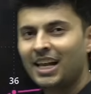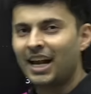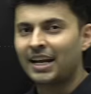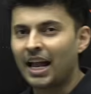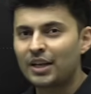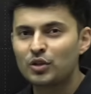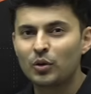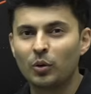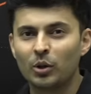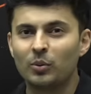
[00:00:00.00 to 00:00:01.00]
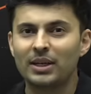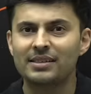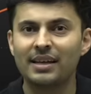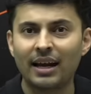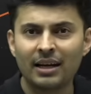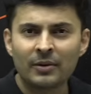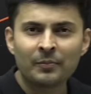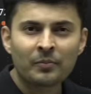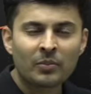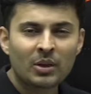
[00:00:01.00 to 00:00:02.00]
And as you go towards the end,
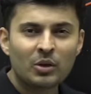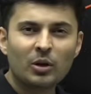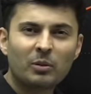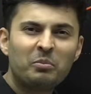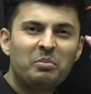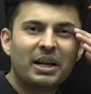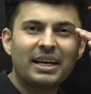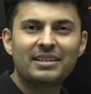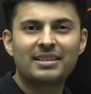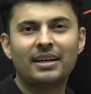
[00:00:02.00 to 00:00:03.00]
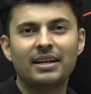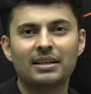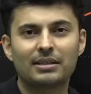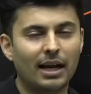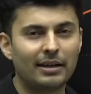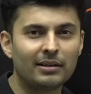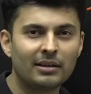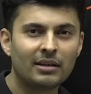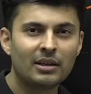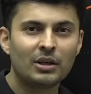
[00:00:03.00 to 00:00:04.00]
your brain is getting tired,
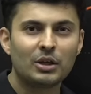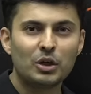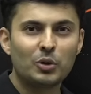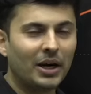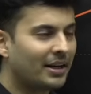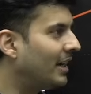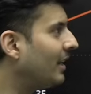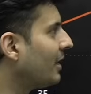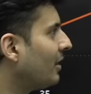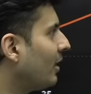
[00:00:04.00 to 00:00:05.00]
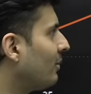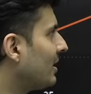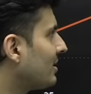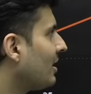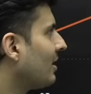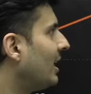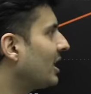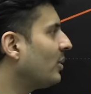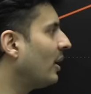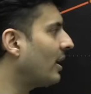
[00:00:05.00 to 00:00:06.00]
you are getting nervous,
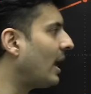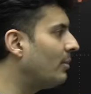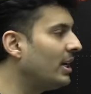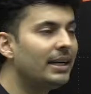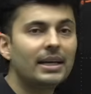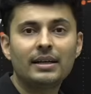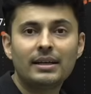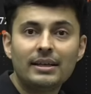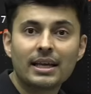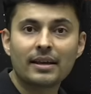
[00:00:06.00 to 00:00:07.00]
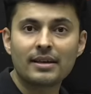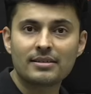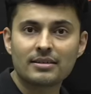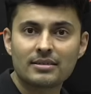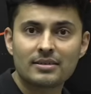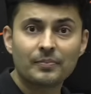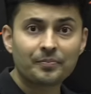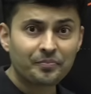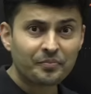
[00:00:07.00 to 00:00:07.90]
that's why your ability decreases.